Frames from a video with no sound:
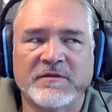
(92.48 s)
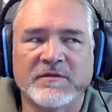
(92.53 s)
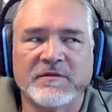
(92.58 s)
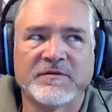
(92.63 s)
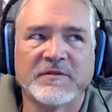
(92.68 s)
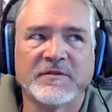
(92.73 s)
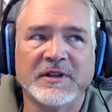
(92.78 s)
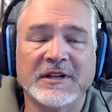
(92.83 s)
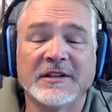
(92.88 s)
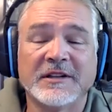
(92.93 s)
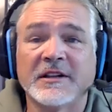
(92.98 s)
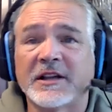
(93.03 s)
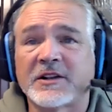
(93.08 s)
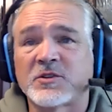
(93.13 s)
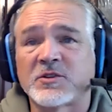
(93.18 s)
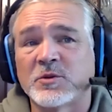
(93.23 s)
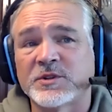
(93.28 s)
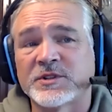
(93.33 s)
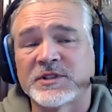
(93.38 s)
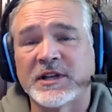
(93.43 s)
intellectual
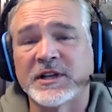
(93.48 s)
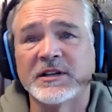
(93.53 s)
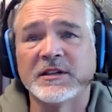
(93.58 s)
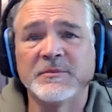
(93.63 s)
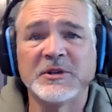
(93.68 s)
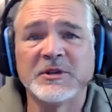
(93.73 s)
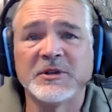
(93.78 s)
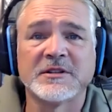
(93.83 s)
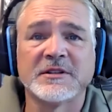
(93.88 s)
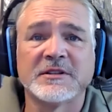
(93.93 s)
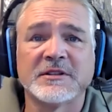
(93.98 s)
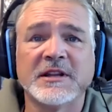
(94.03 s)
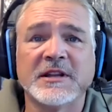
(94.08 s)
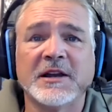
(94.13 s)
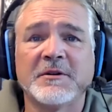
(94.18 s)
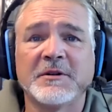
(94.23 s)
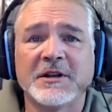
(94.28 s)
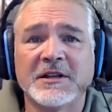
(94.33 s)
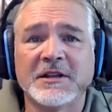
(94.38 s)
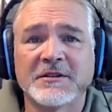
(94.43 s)
side of the business
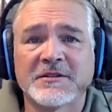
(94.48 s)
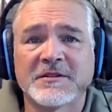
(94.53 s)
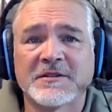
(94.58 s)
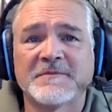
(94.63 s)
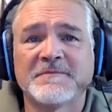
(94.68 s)
nowadays.